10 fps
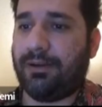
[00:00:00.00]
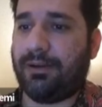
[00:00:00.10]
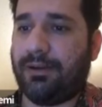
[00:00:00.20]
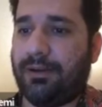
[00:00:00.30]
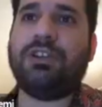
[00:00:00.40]

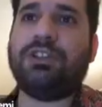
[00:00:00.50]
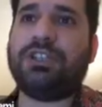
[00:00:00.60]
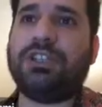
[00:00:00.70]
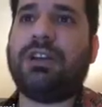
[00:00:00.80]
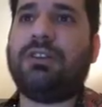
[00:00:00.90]
Complete
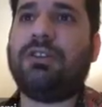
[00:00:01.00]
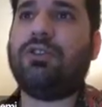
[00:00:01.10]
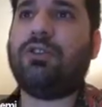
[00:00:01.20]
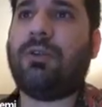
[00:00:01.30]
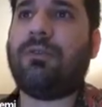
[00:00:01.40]
shear,
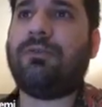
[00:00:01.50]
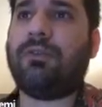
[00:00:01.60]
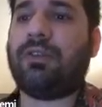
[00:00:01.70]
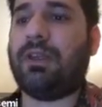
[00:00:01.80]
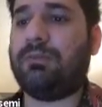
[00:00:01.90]
normal
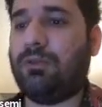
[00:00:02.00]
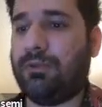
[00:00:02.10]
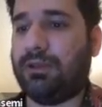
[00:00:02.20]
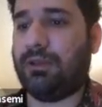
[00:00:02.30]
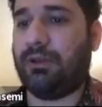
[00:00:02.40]
force, and
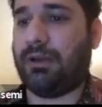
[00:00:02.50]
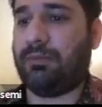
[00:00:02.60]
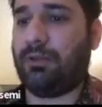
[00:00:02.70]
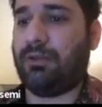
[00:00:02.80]
moment diagram.